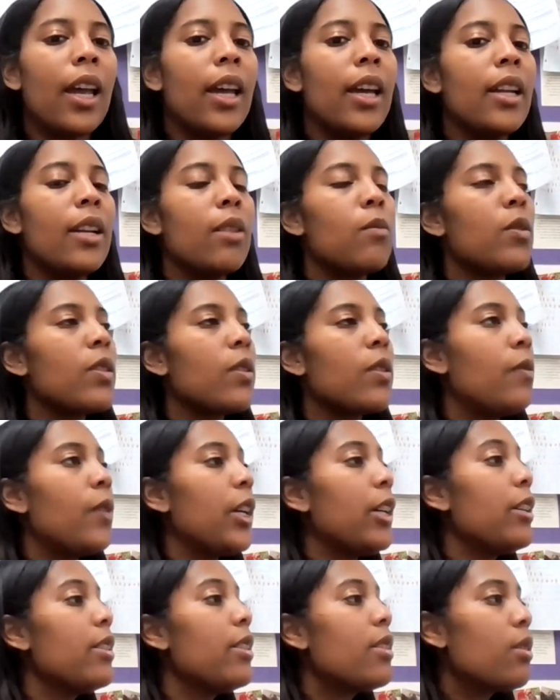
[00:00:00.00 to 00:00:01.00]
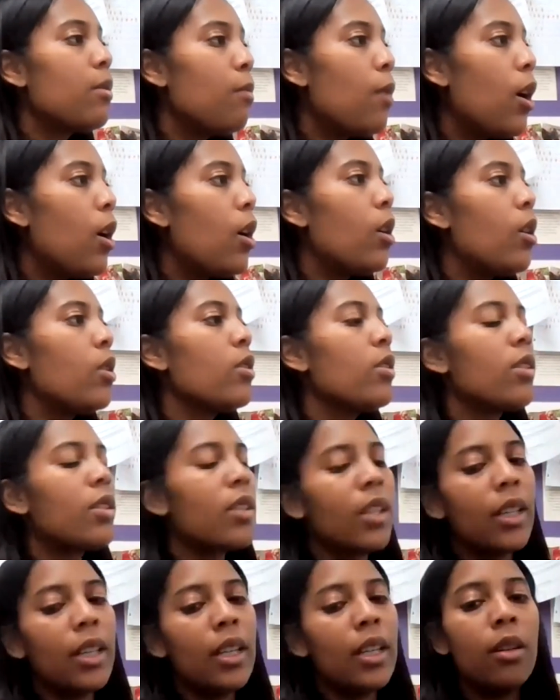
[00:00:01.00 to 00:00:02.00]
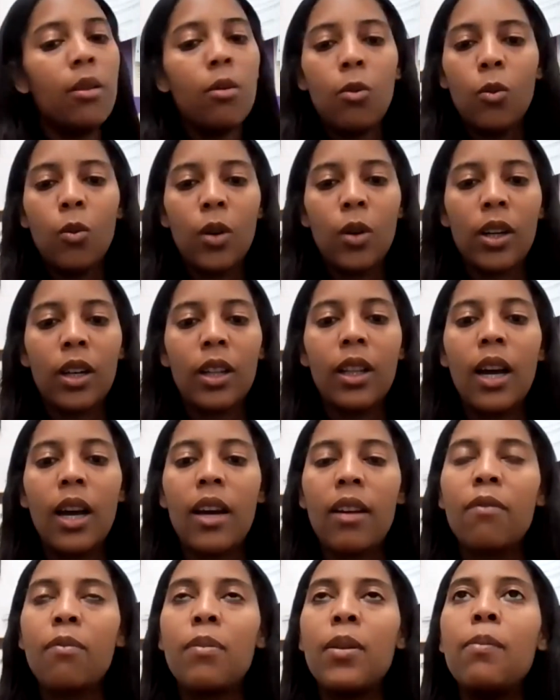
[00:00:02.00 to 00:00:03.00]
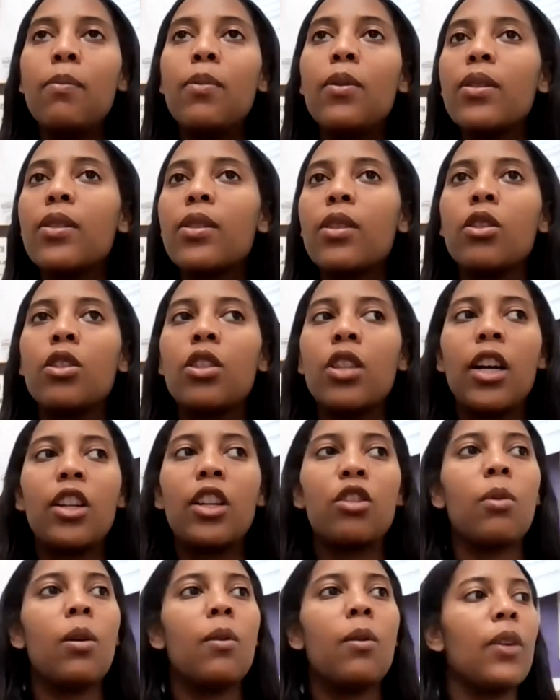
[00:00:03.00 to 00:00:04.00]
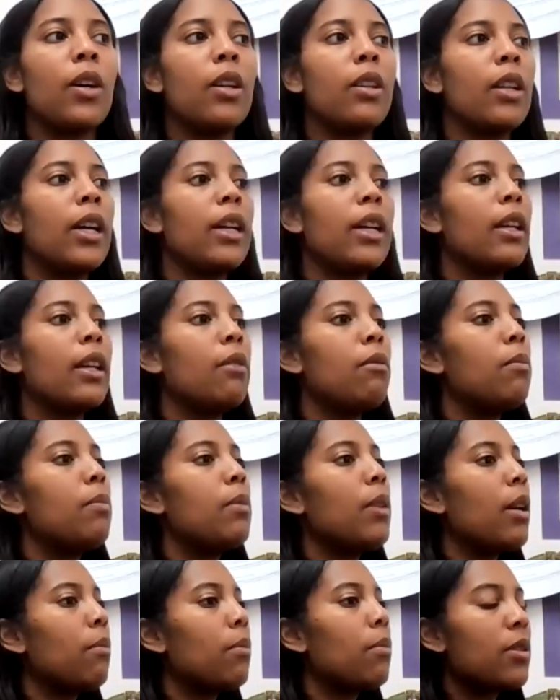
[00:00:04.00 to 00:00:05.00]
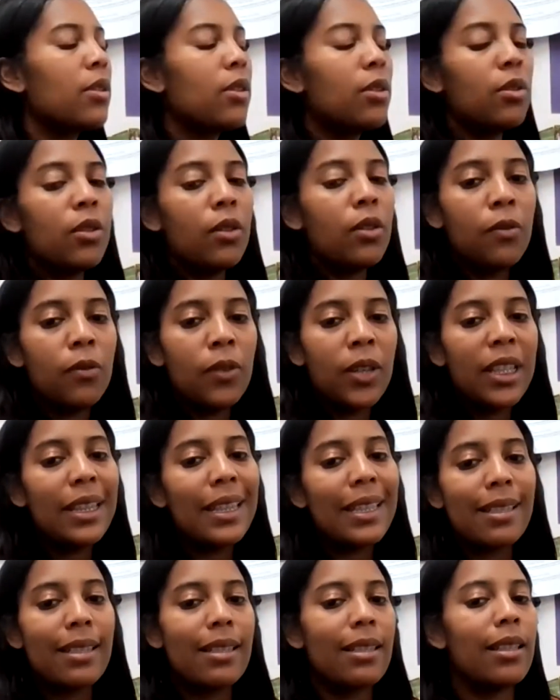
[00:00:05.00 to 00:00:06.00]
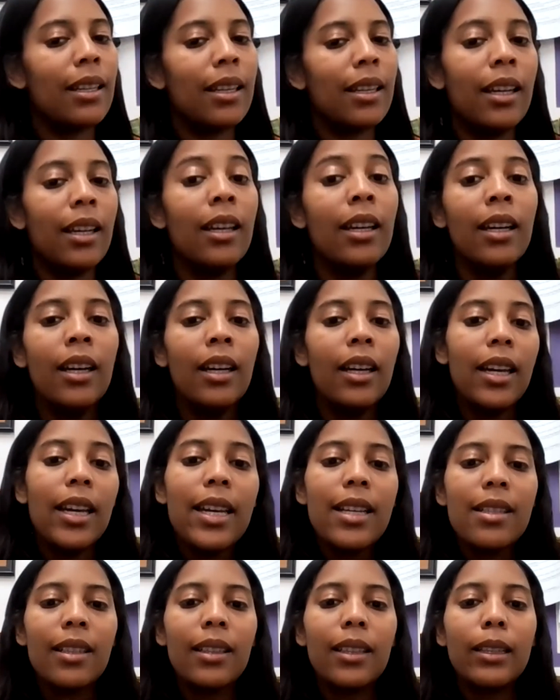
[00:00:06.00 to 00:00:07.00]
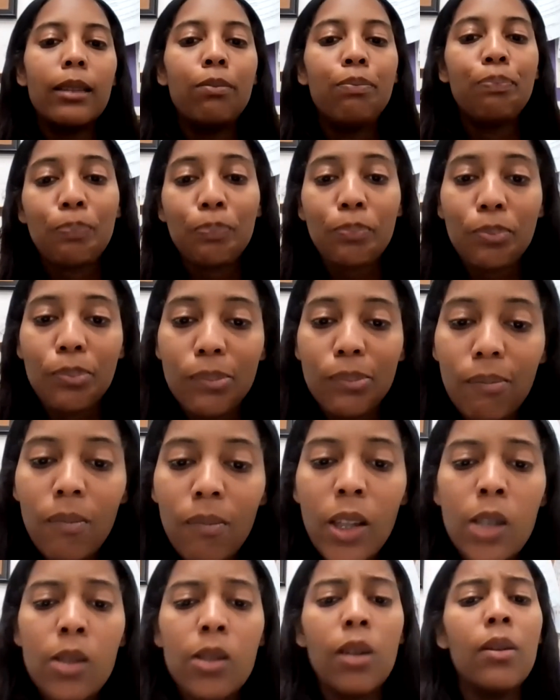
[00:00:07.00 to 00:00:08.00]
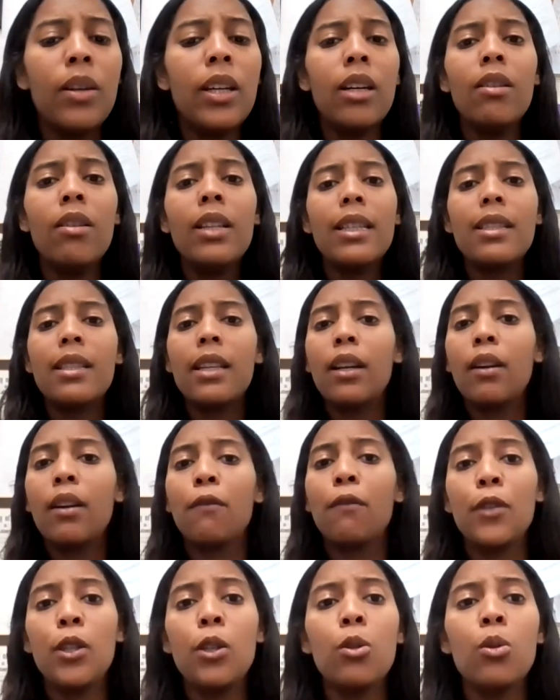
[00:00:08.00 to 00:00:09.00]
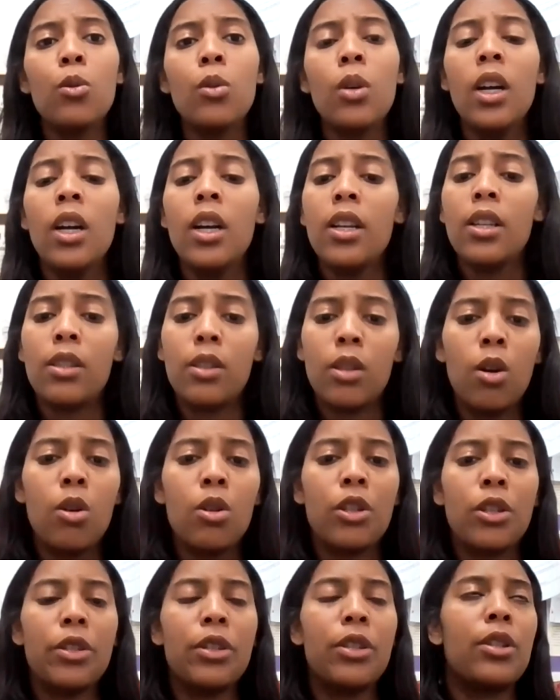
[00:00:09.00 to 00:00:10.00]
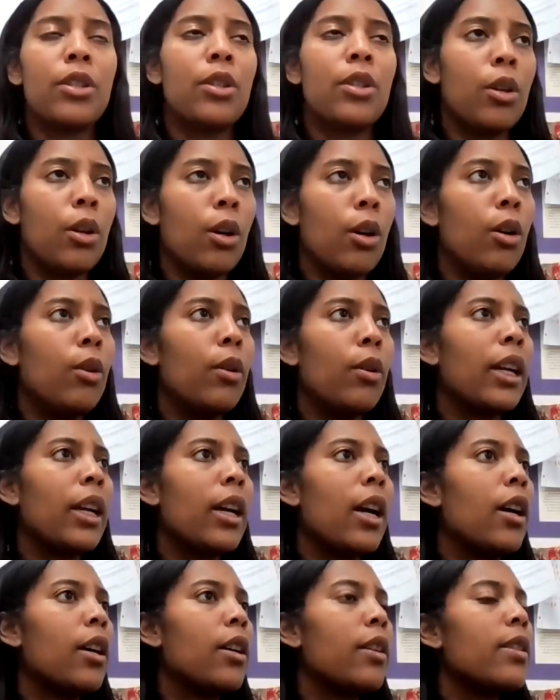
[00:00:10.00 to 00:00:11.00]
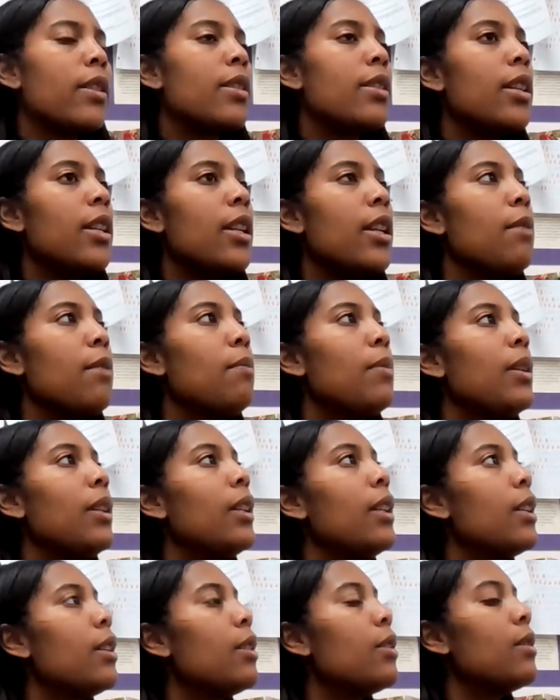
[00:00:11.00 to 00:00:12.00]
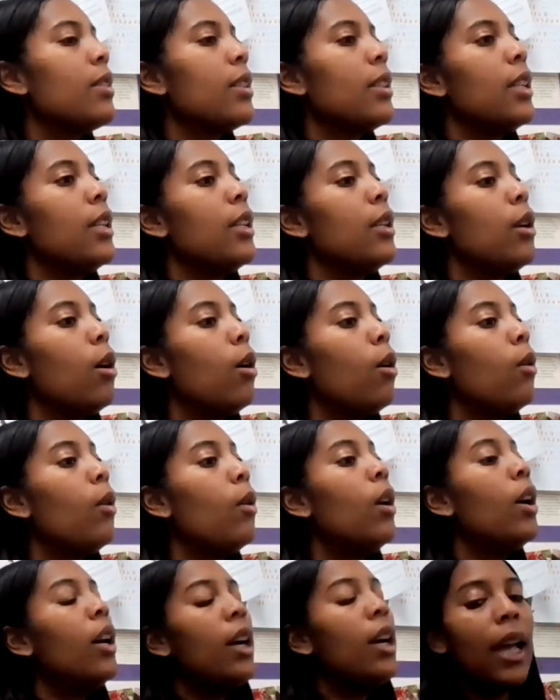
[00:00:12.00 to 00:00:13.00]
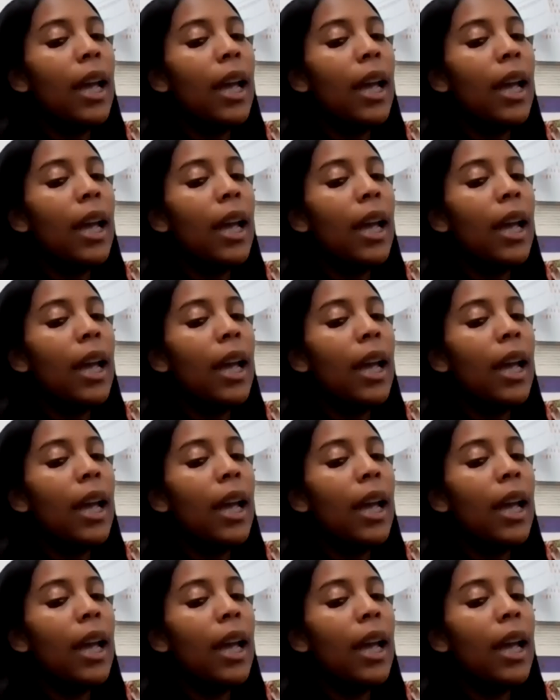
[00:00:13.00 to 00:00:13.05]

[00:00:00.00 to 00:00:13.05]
and it was a very small city, weren't a lot of people. So Joshua felt like they would be able to defeat this city easily. So he only sent a few soldiers to go and conquer the city, but little did he know